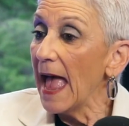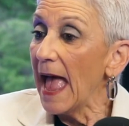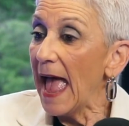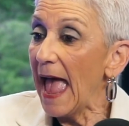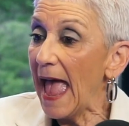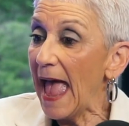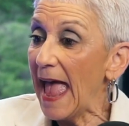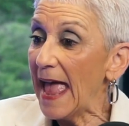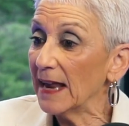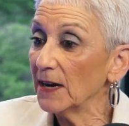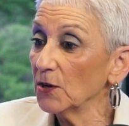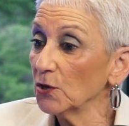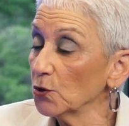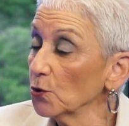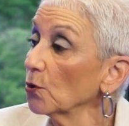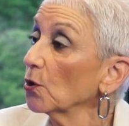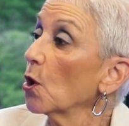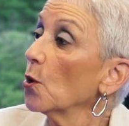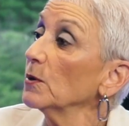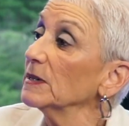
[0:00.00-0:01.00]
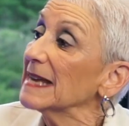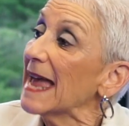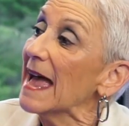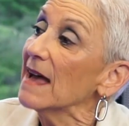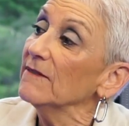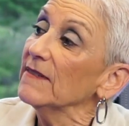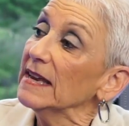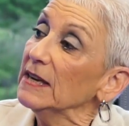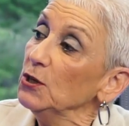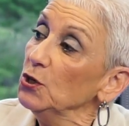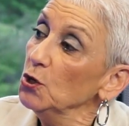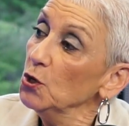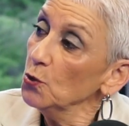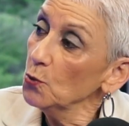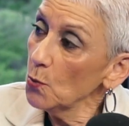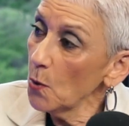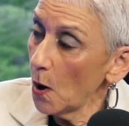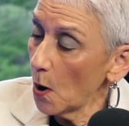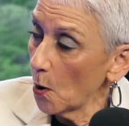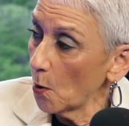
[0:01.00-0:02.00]
And you're going to have a
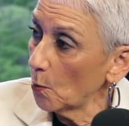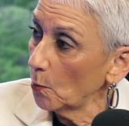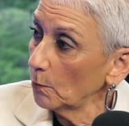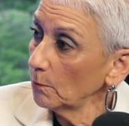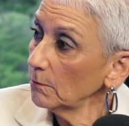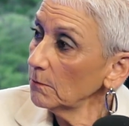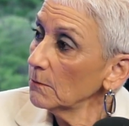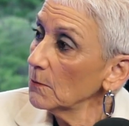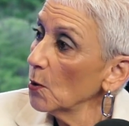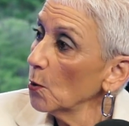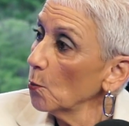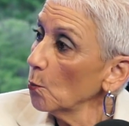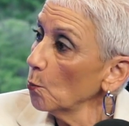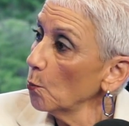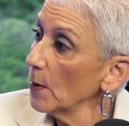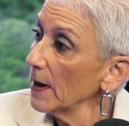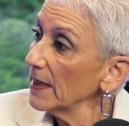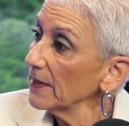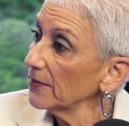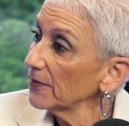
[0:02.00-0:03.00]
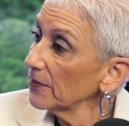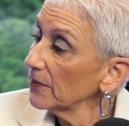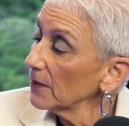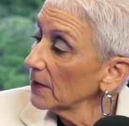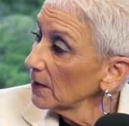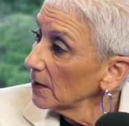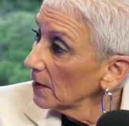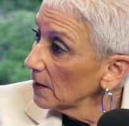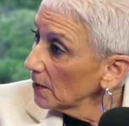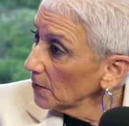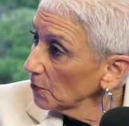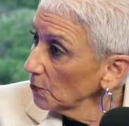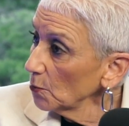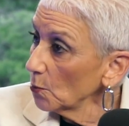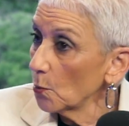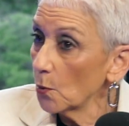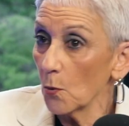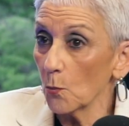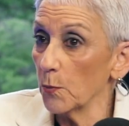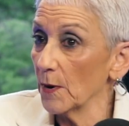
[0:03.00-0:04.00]
new home with
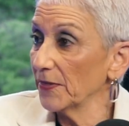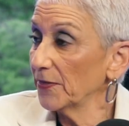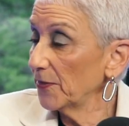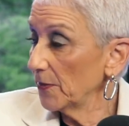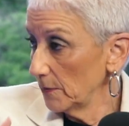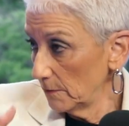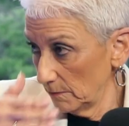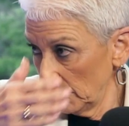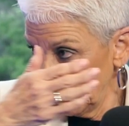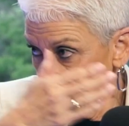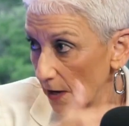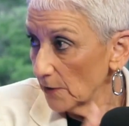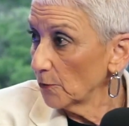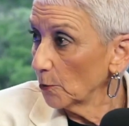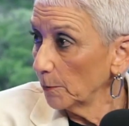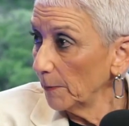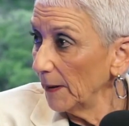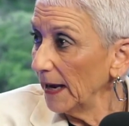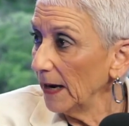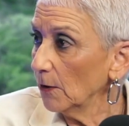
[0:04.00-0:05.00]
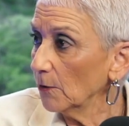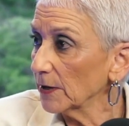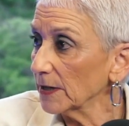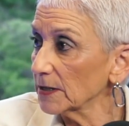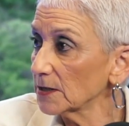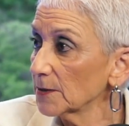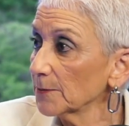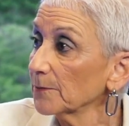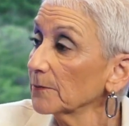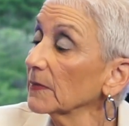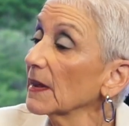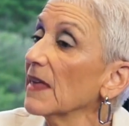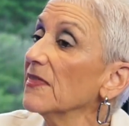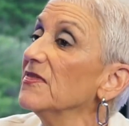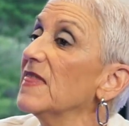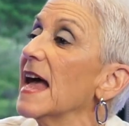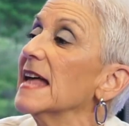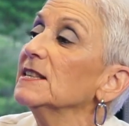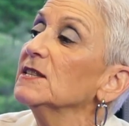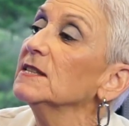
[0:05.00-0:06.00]
the other parent.
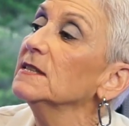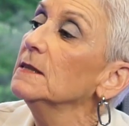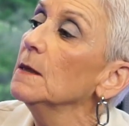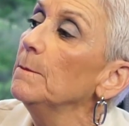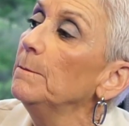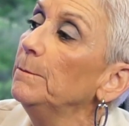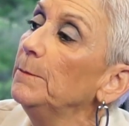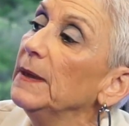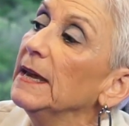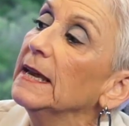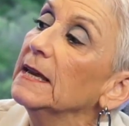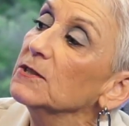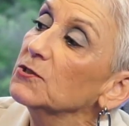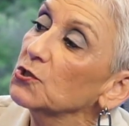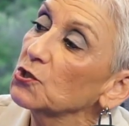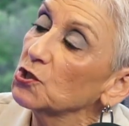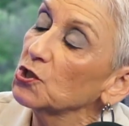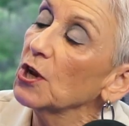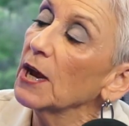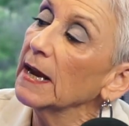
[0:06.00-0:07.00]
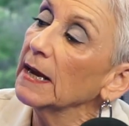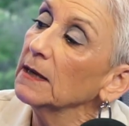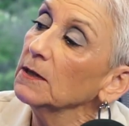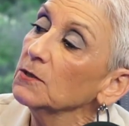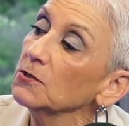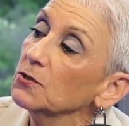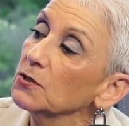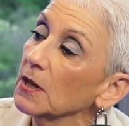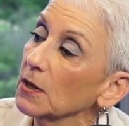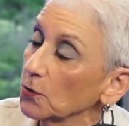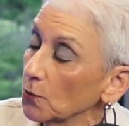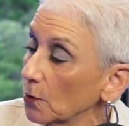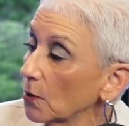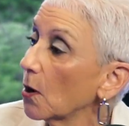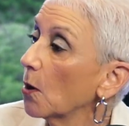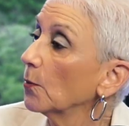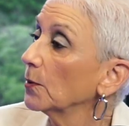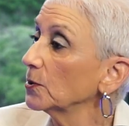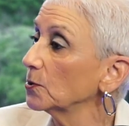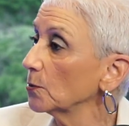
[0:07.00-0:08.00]
That's the biggest change that you're
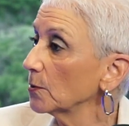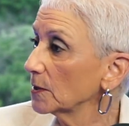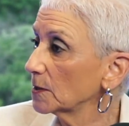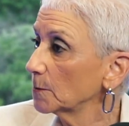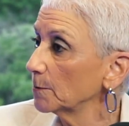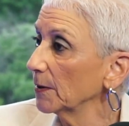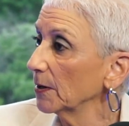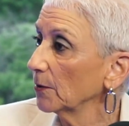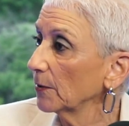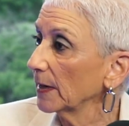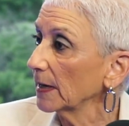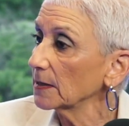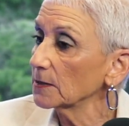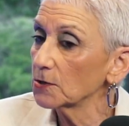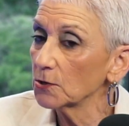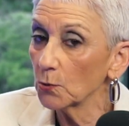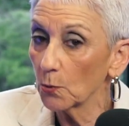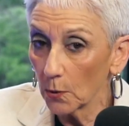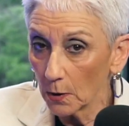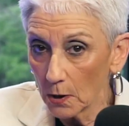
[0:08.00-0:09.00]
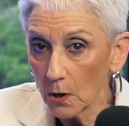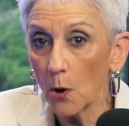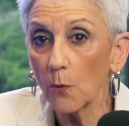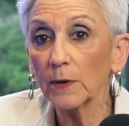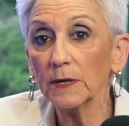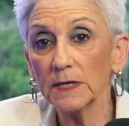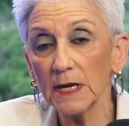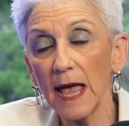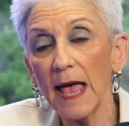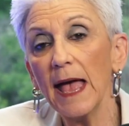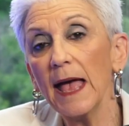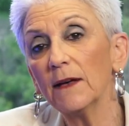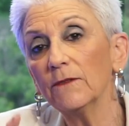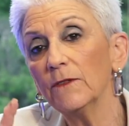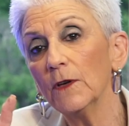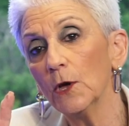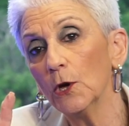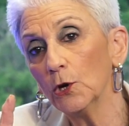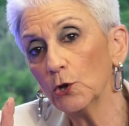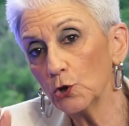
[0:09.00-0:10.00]
going to experience. You're going to have
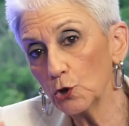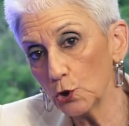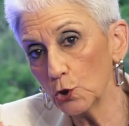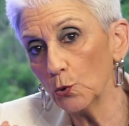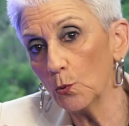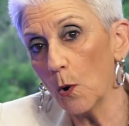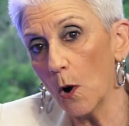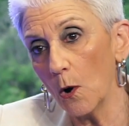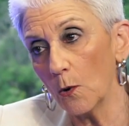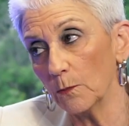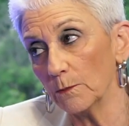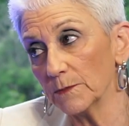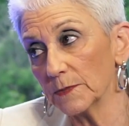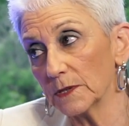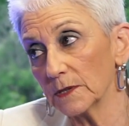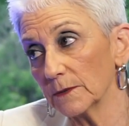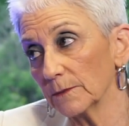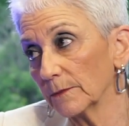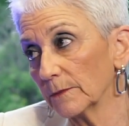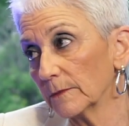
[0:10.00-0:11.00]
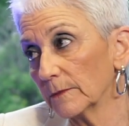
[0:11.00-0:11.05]
two homes.